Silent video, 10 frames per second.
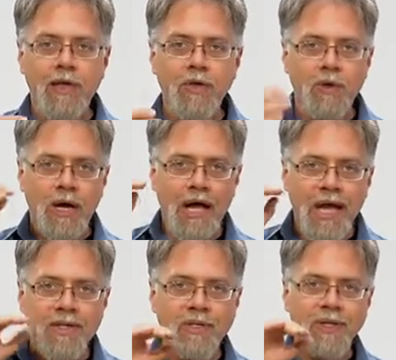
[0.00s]
Your
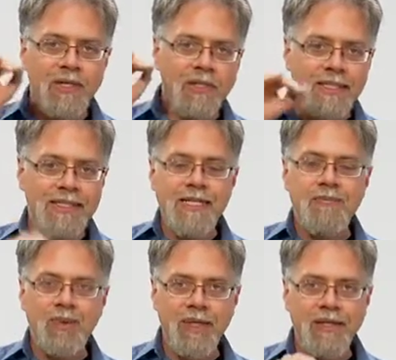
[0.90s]
eye is going to look
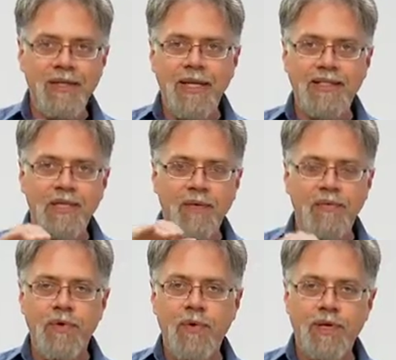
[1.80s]
deep into that. It's going to
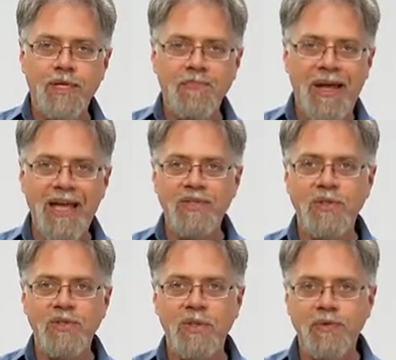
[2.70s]
focus past
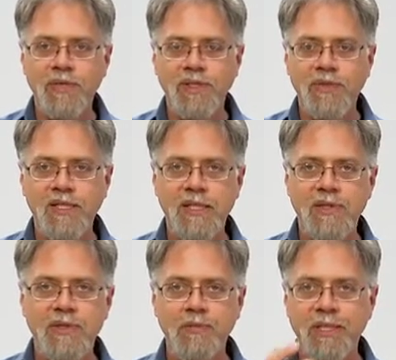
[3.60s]
the surface of the
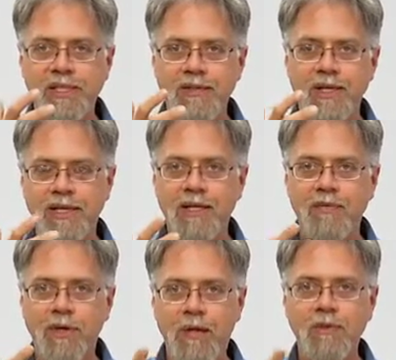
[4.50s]
sensor because of that kind
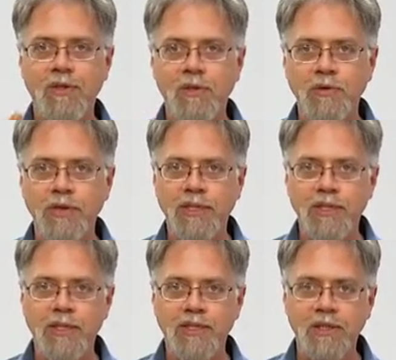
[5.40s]
of optical illusion
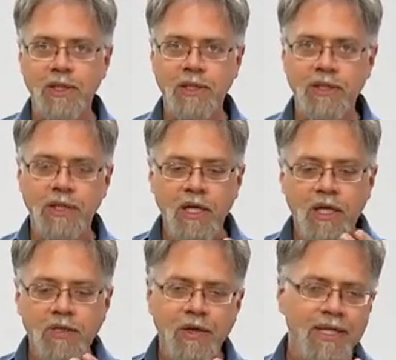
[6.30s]
thing that's going on there.
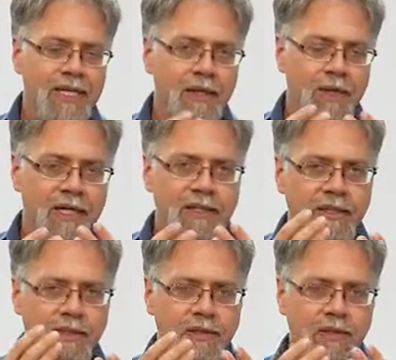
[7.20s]
So it can take a while
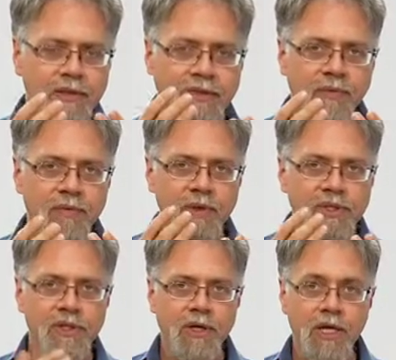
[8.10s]
to learn to
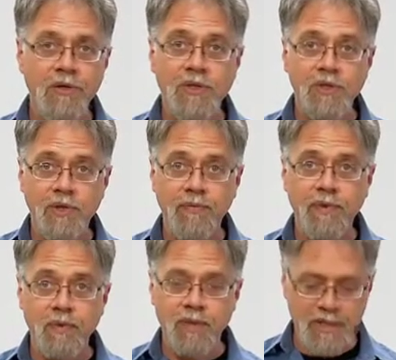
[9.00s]
focus your eye on the
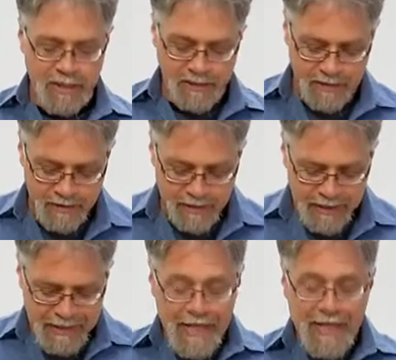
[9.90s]
surface where the dust is.
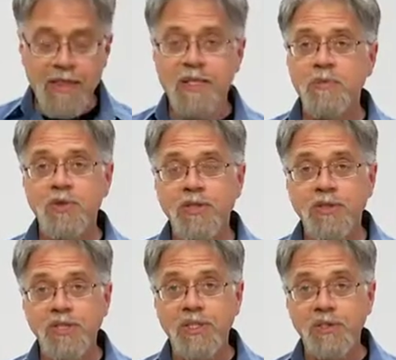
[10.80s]
This
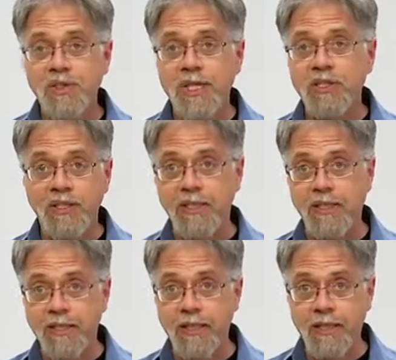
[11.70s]
particular sensor is actually
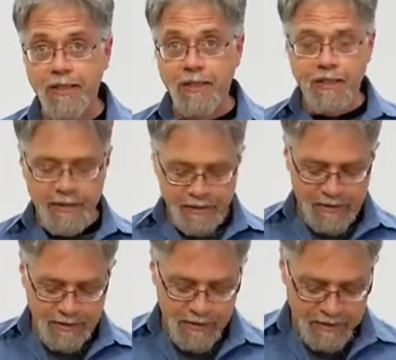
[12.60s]
clean.
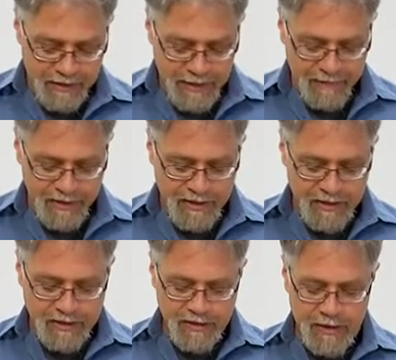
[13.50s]
It doesn't have any
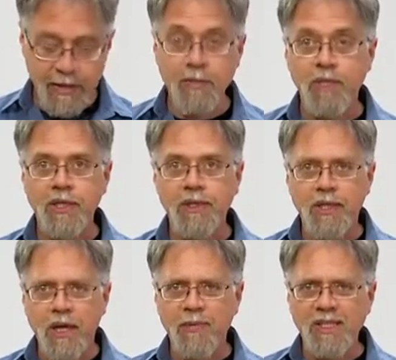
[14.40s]
dust in it, but
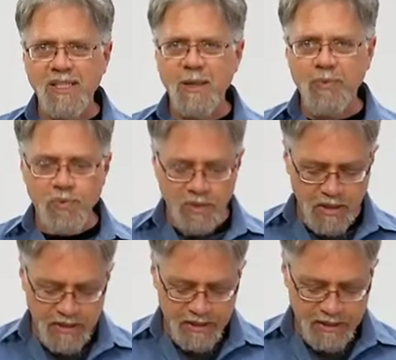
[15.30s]
I'm going to step through the
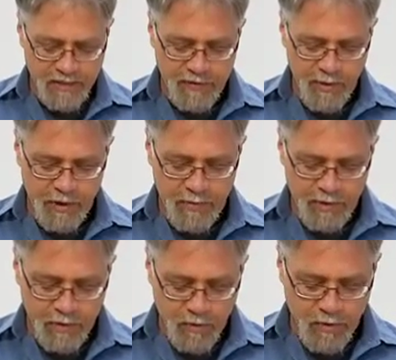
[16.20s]
cleaning stuff anyway.
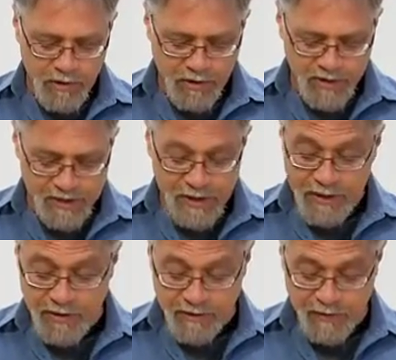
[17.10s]
But what you're seeing
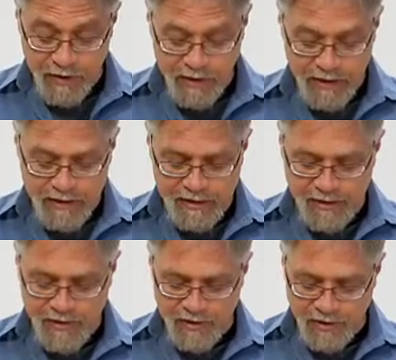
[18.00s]
here is a very clean
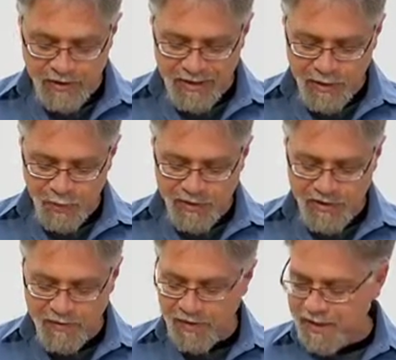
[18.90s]
sensor. We'll
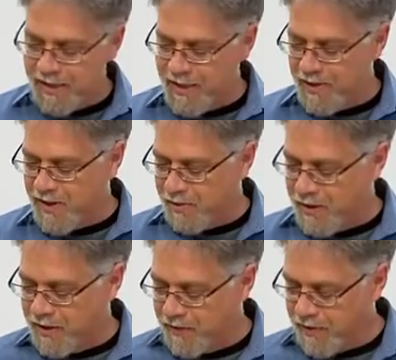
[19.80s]
see if it stays that
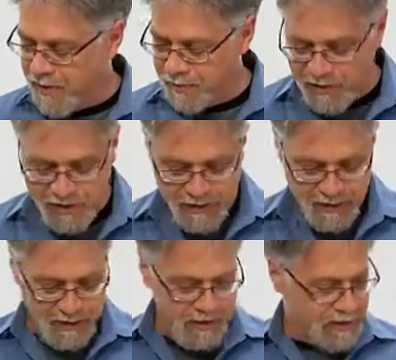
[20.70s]
way, given that I'm just
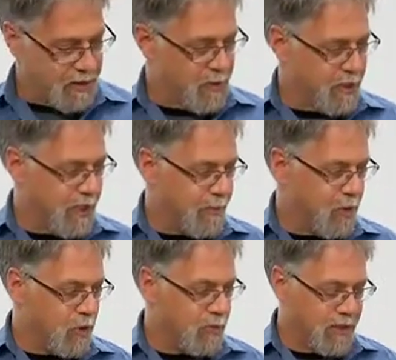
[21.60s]
sitting here with the
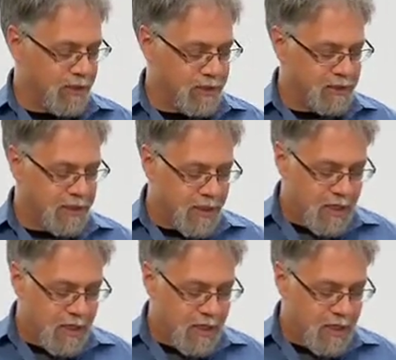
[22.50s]
camera open like this.